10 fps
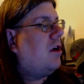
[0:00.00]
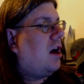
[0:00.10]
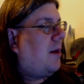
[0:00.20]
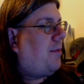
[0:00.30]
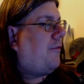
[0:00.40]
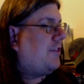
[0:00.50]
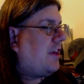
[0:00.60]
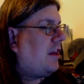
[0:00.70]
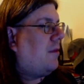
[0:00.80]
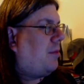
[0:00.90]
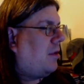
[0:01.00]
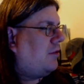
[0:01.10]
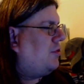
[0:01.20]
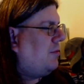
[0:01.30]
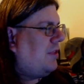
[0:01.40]
a Perfect Element Part
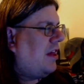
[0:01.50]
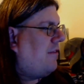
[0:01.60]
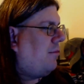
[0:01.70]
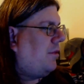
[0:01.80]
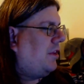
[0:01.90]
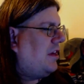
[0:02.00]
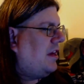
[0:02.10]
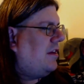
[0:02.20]
2, and they never really did.